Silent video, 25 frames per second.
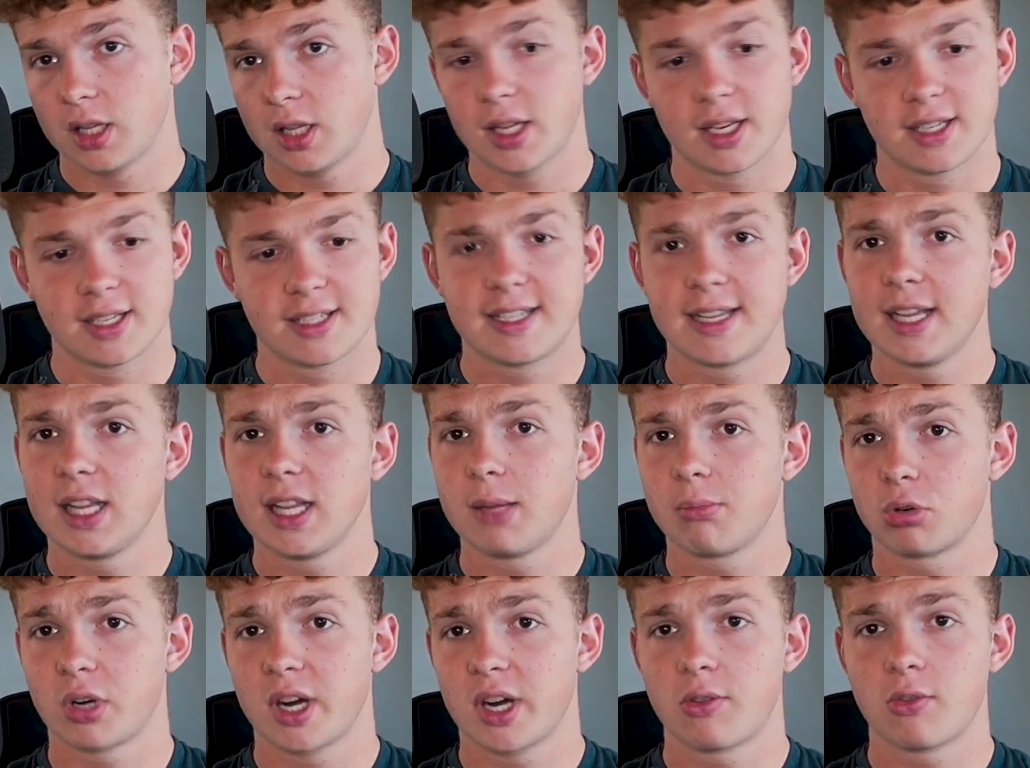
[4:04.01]
that Steal a
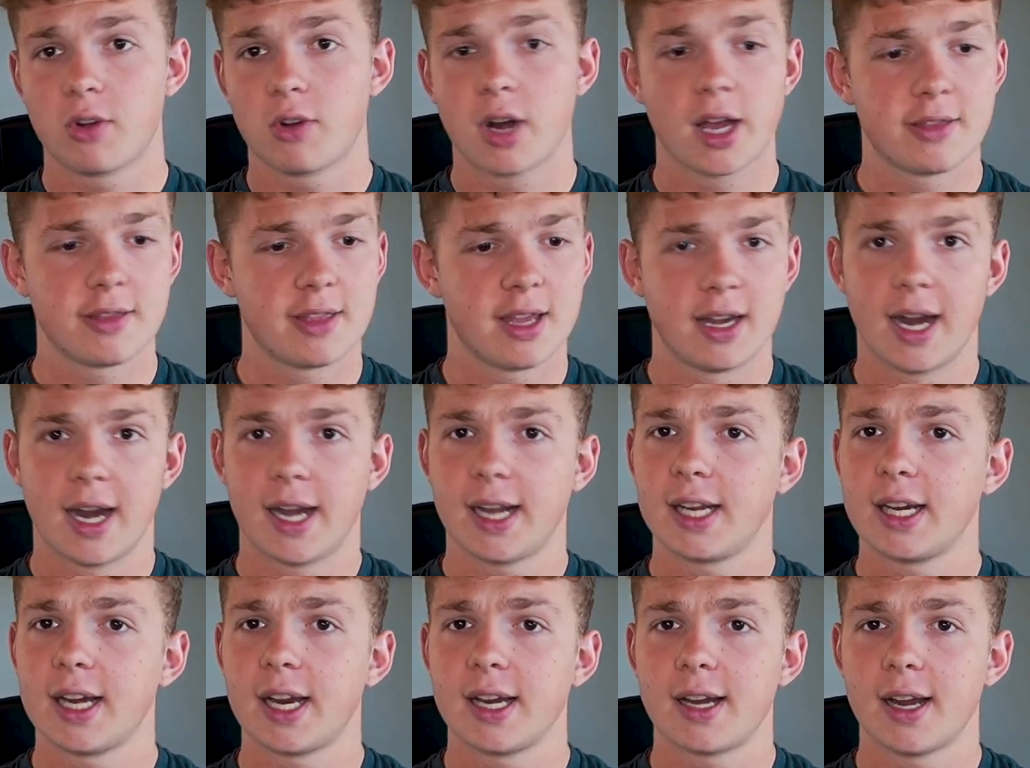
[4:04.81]
Brain Rot, that
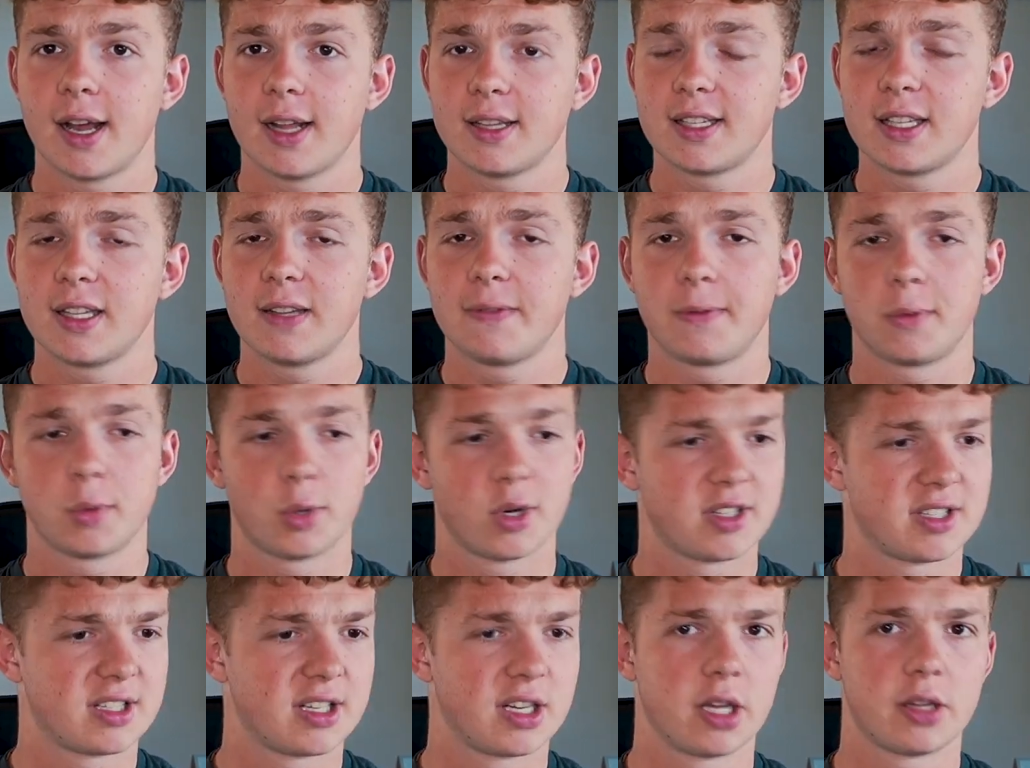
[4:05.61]
99 Nights in the
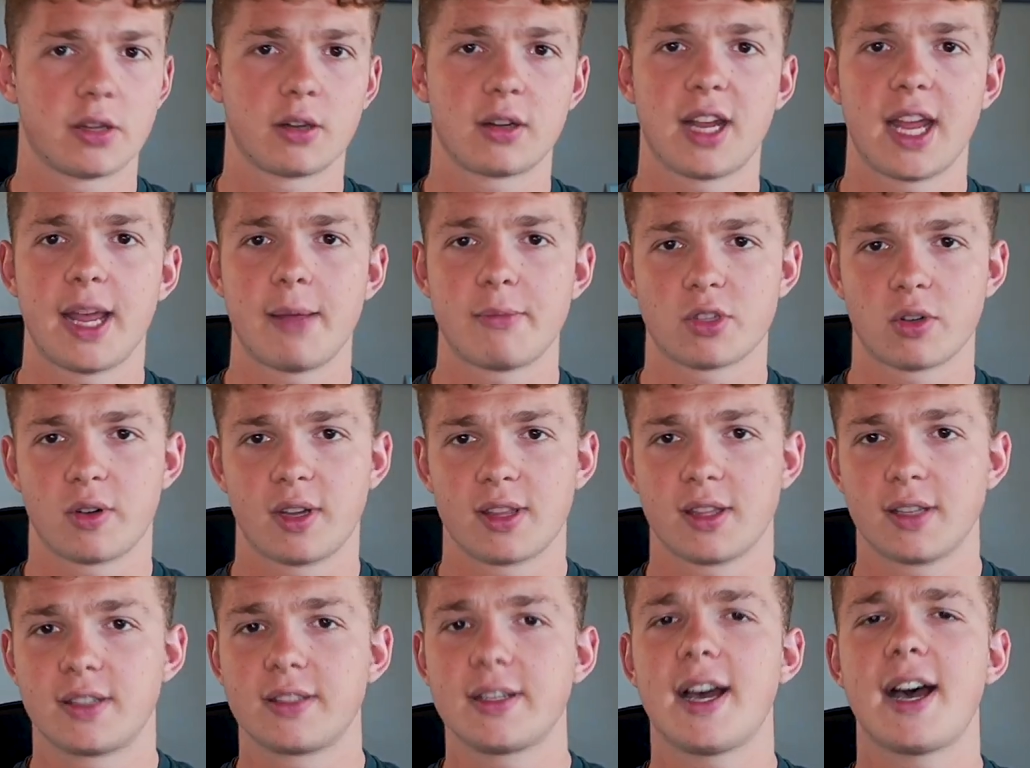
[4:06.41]
Forest, and other games are at
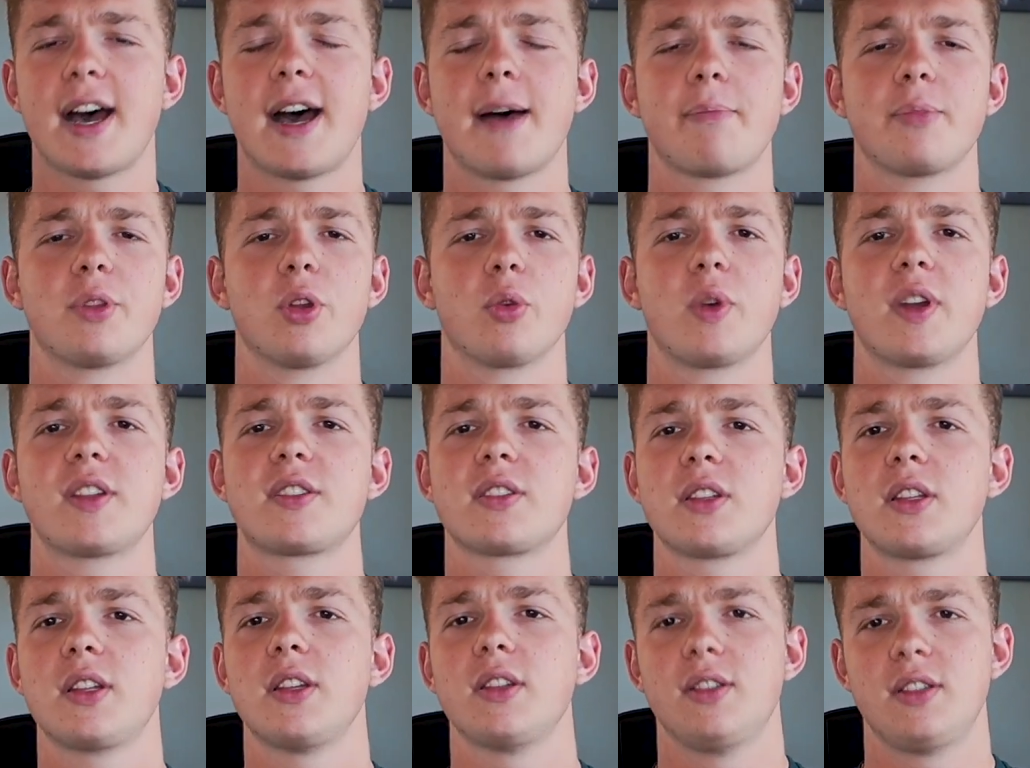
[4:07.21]
the top, the reason
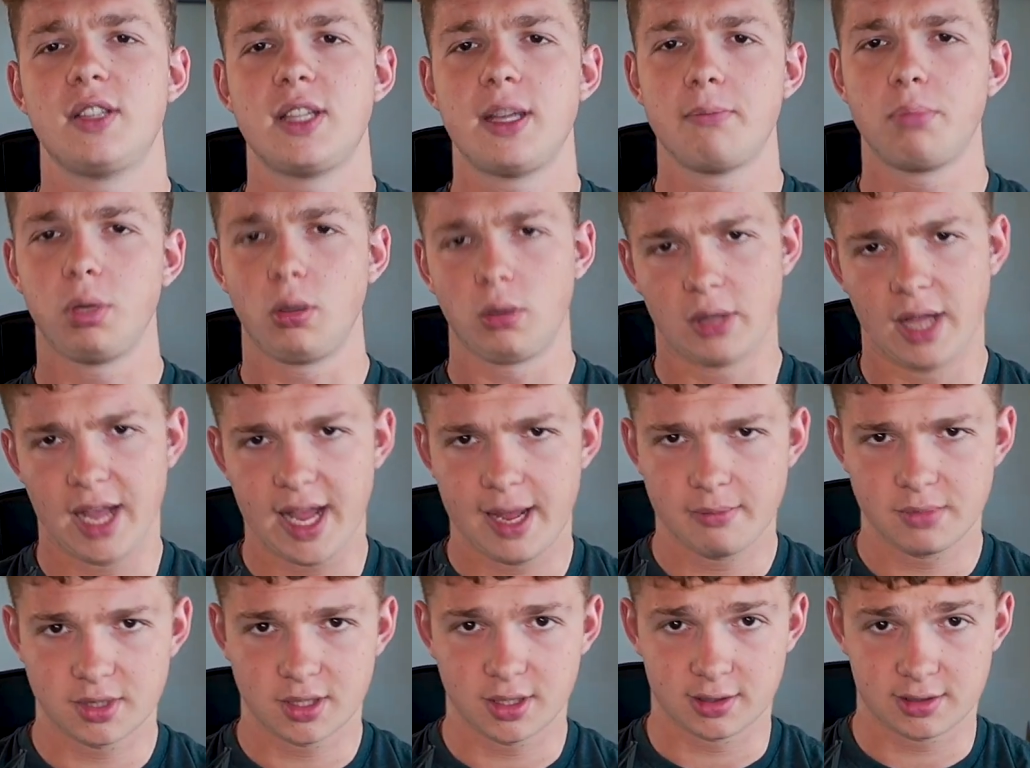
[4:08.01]
these simple
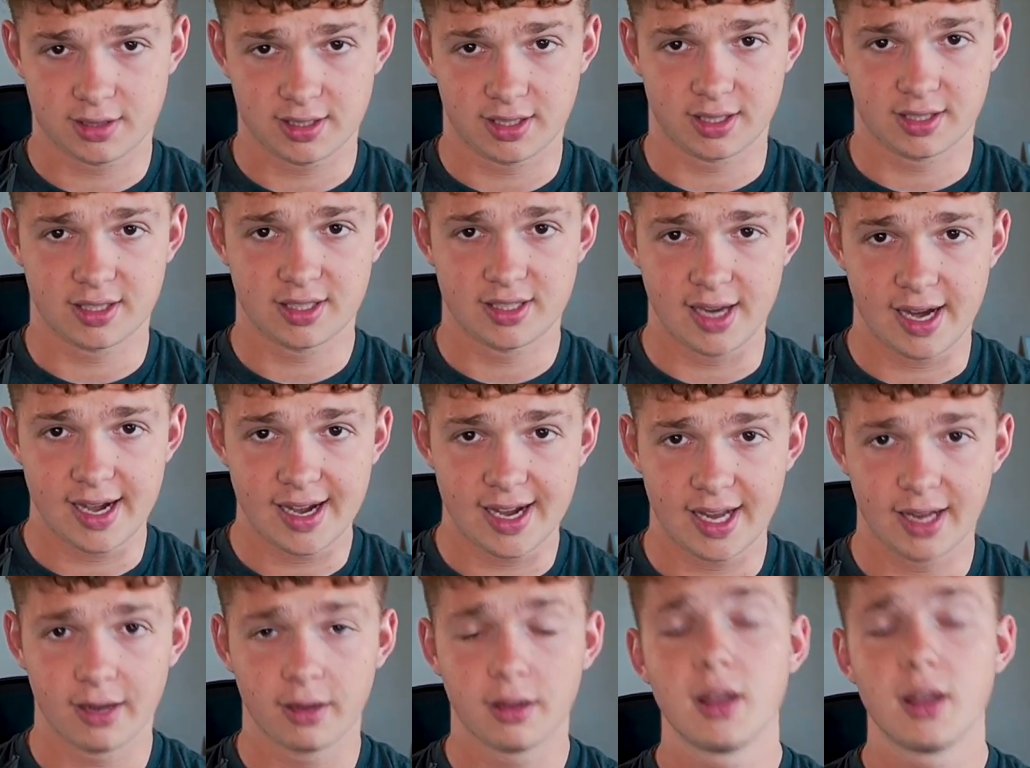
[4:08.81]
games are
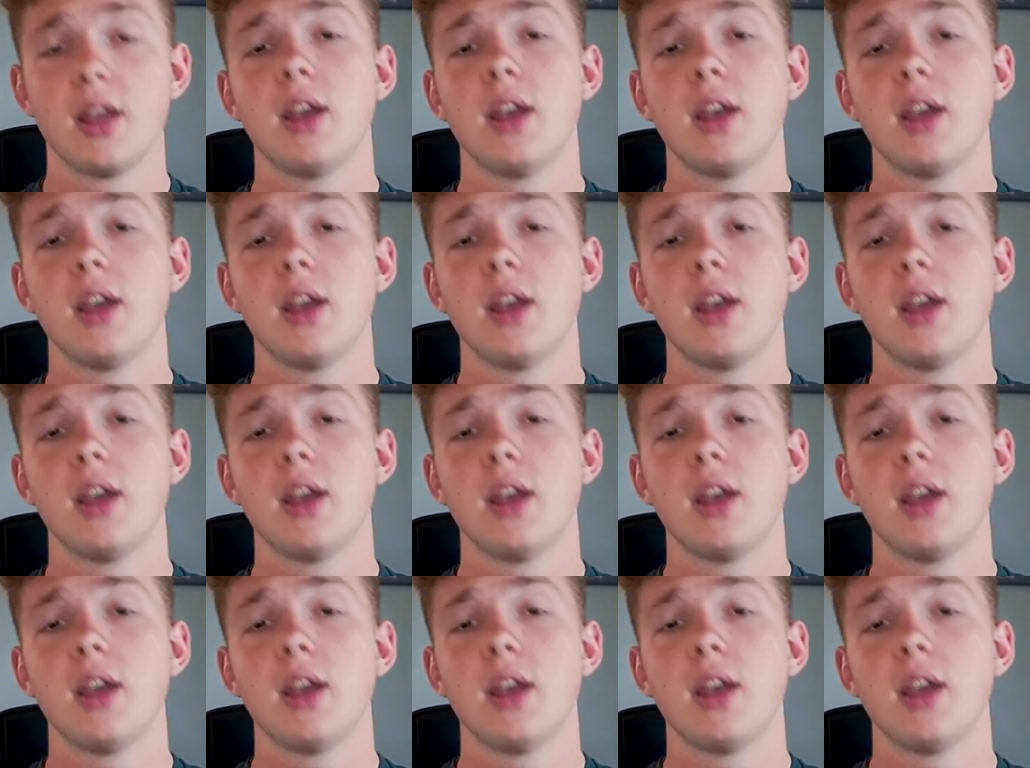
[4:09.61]
succeeding